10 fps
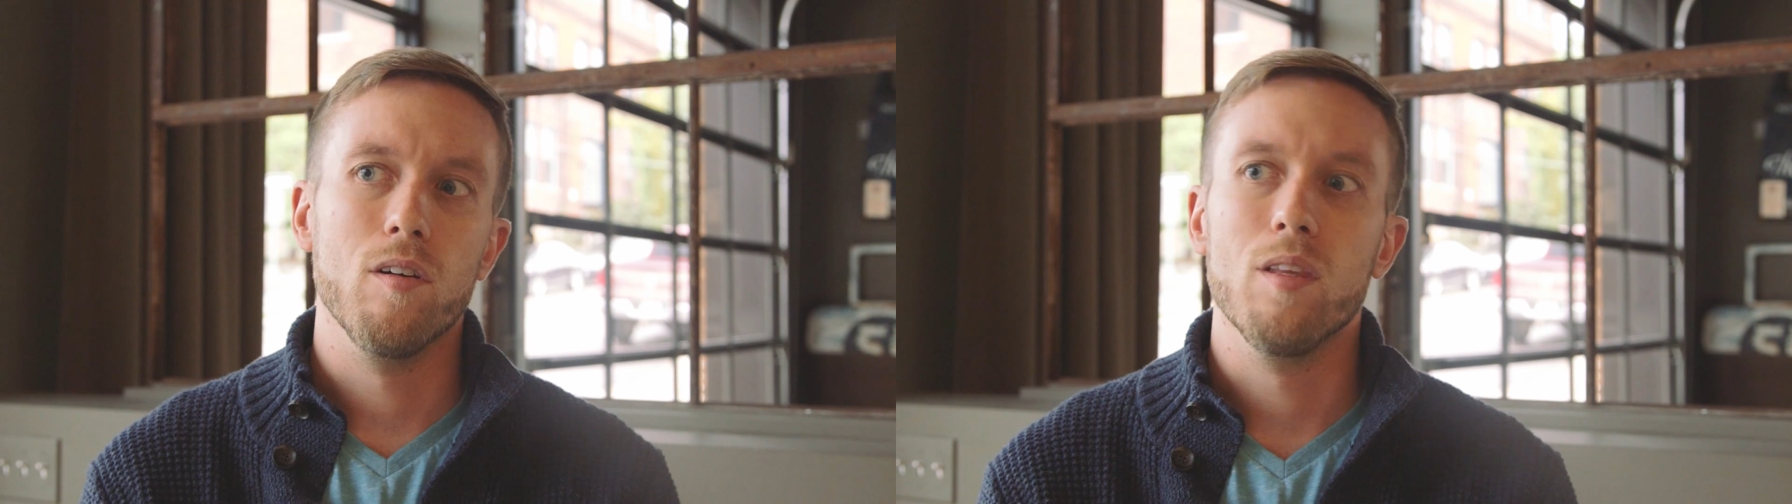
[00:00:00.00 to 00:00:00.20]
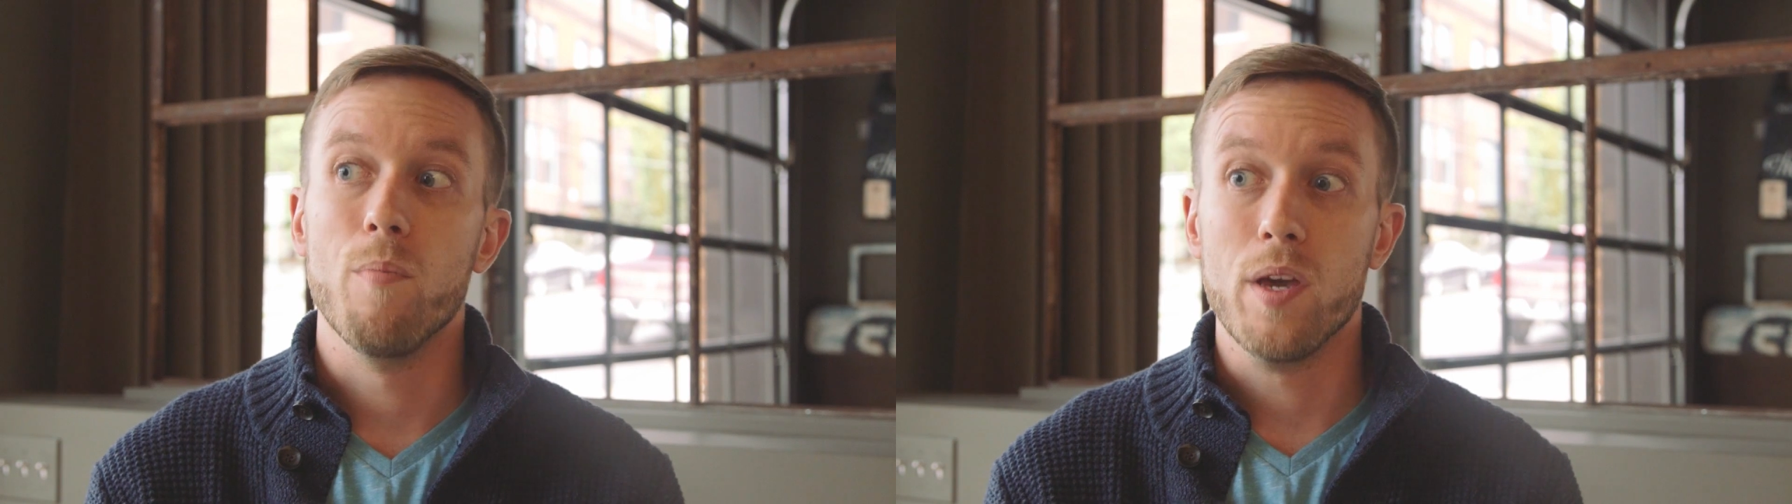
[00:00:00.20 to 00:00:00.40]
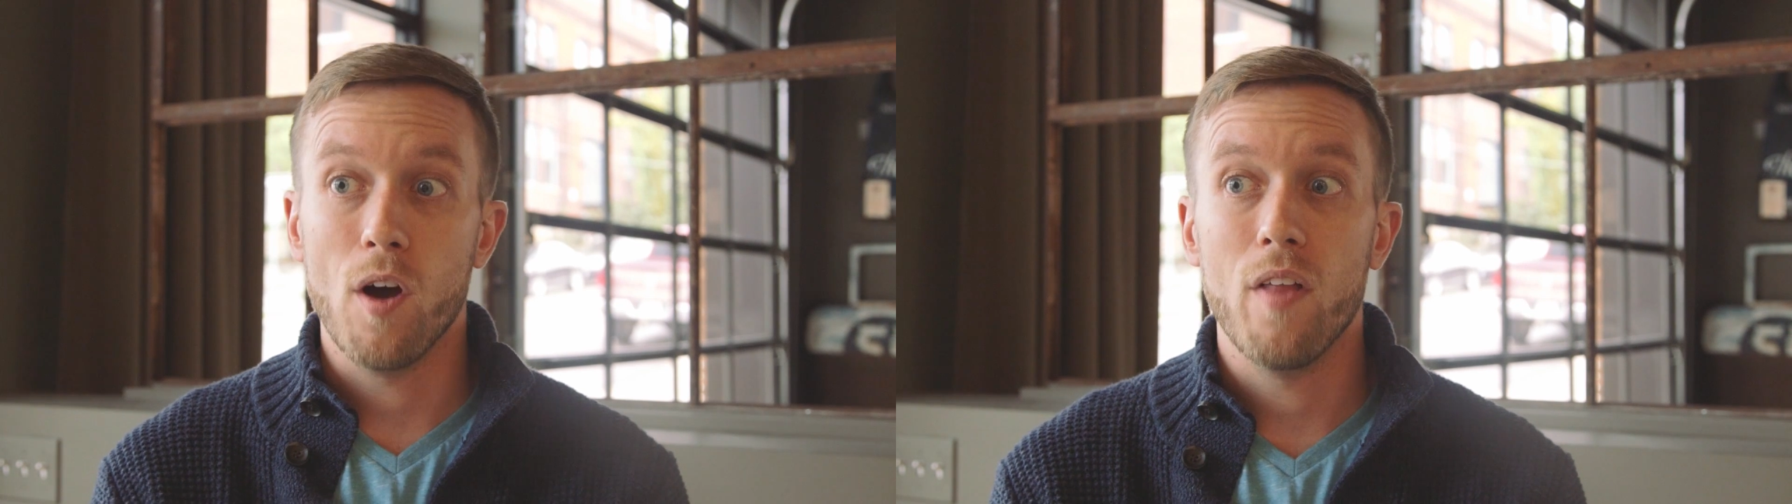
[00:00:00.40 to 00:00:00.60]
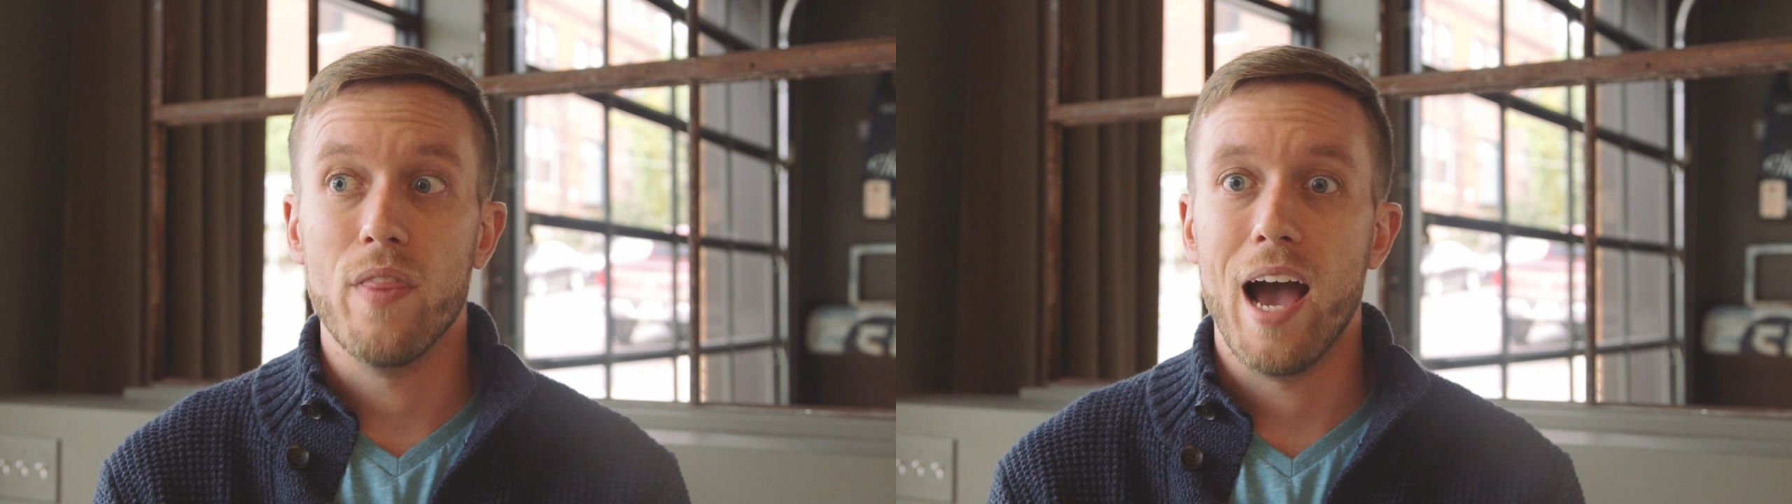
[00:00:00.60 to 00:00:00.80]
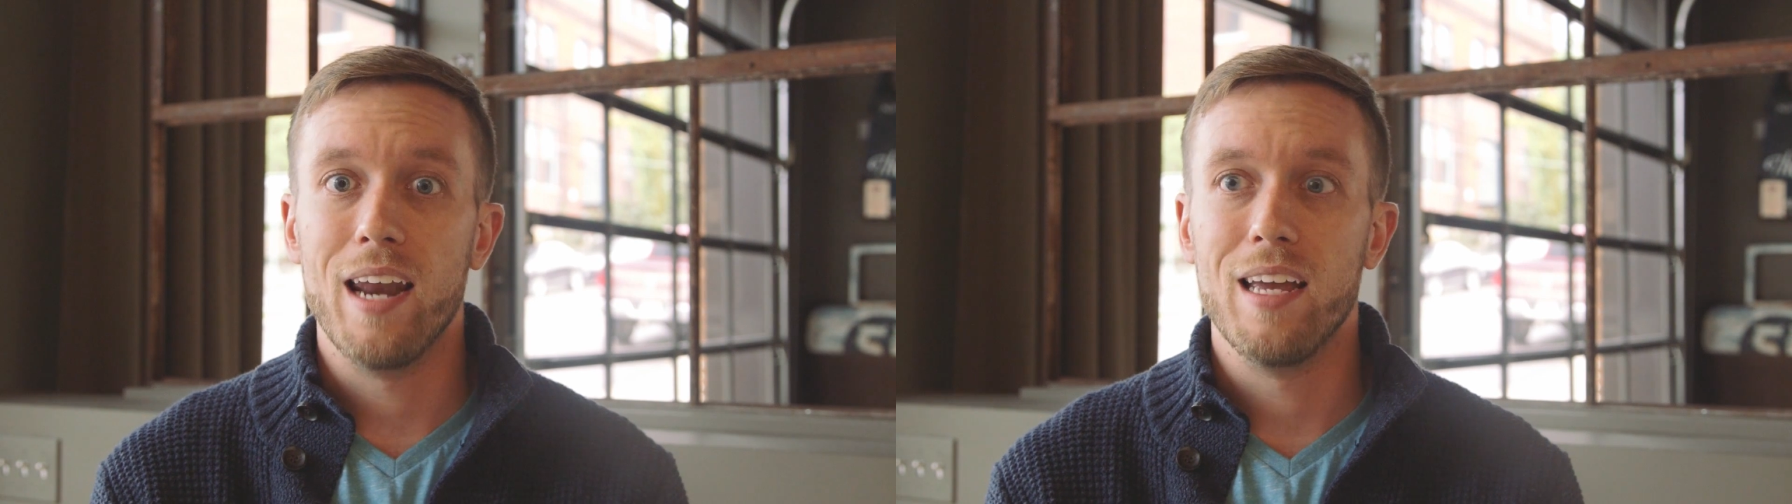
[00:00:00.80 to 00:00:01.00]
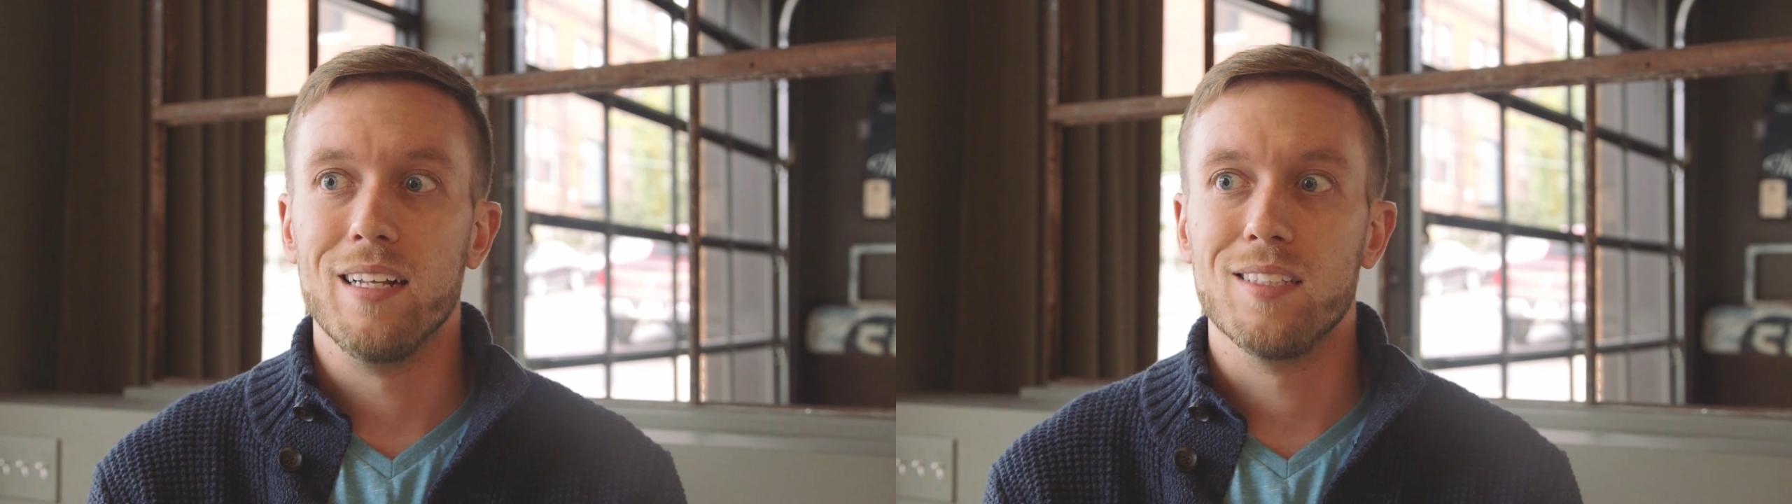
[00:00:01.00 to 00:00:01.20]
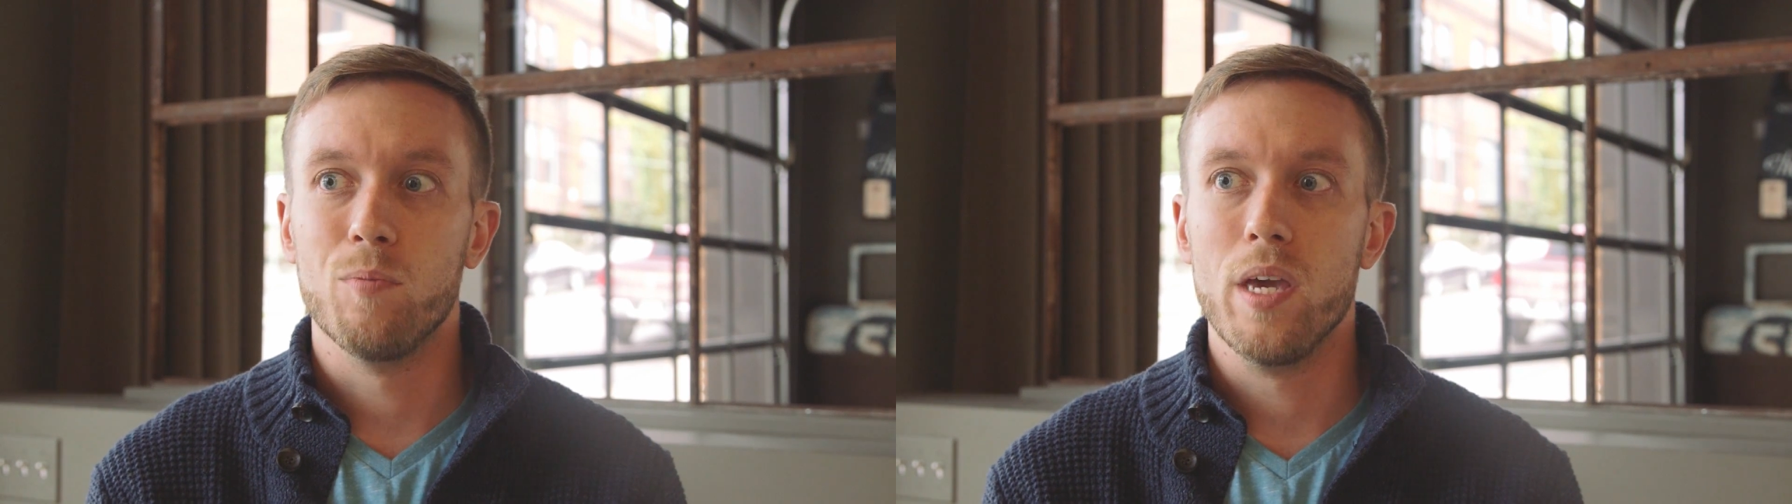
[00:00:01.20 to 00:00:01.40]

And then beyond that, it's